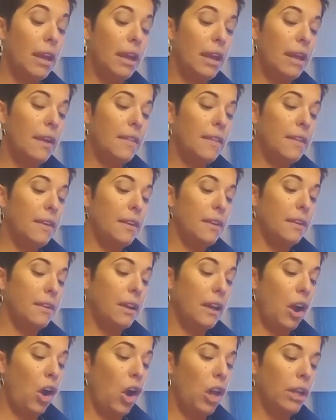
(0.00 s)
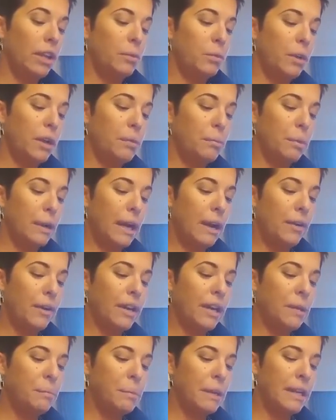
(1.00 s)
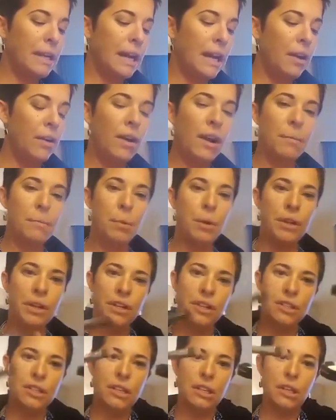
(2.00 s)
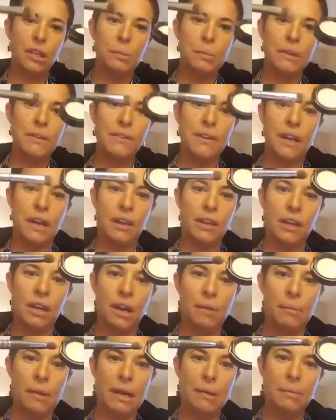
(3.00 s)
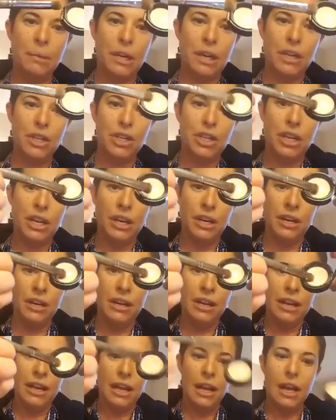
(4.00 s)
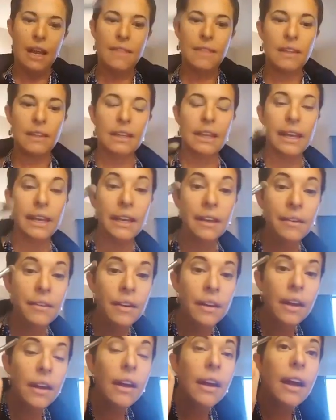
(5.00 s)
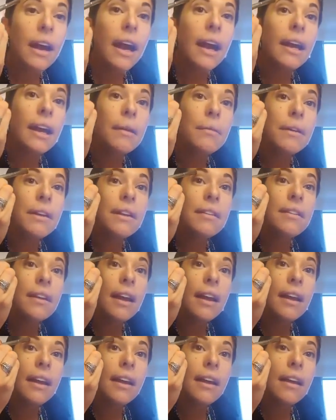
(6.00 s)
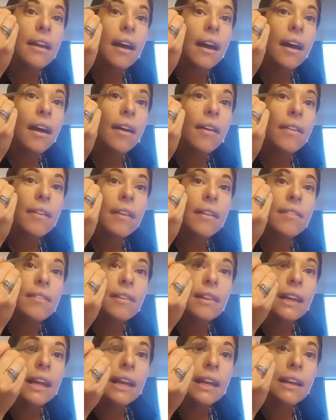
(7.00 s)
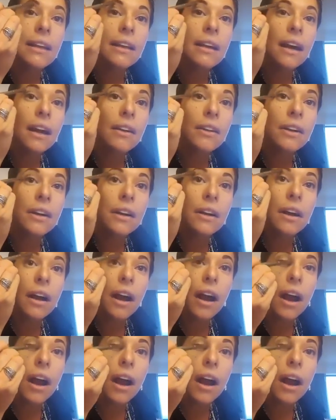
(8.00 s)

in the all-in-one brow kit, but now I'm putting just a little bit of color on my brush here in the linen, and I'm going to take this linen color